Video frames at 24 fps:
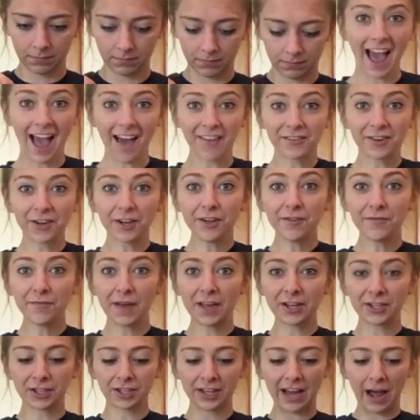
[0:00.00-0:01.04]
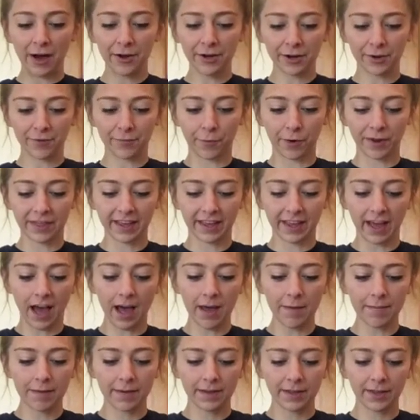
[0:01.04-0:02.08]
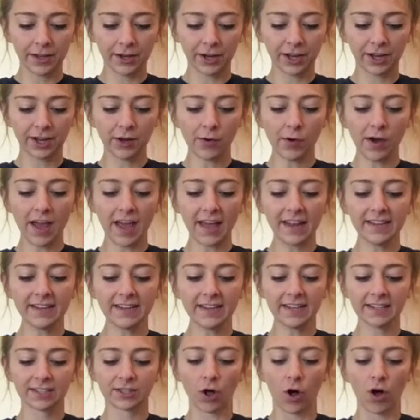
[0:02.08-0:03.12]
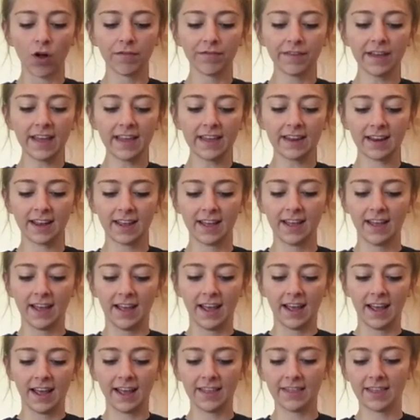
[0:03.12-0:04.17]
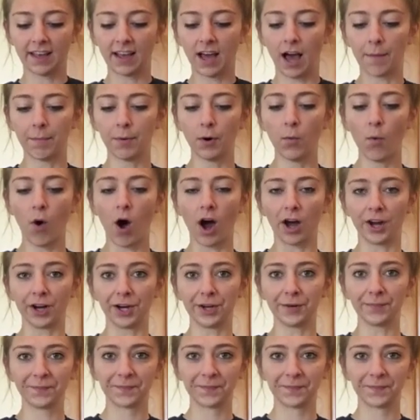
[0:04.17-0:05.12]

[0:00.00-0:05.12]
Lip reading: after you've measured out your 1/4 a cup, you're gonna go ahead and dissolve it in the cup of water.